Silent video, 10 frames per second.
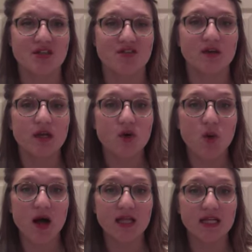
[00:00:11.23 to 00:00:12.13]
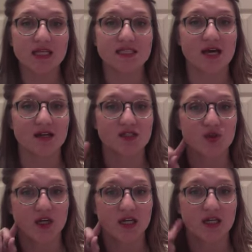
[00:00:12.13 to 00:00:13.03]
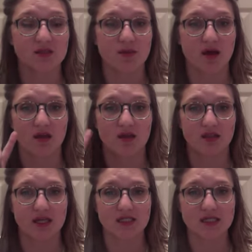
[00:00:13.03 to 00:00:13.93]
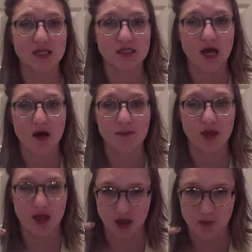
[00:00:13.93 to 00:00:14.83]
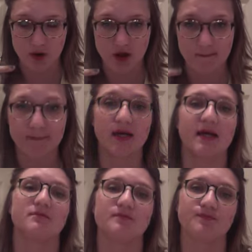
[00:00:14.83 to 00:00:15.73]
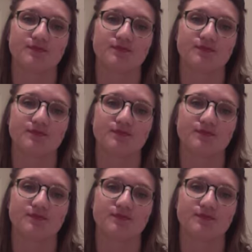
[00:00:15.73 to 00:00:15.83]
the video quality is not as great as my desktop camera, but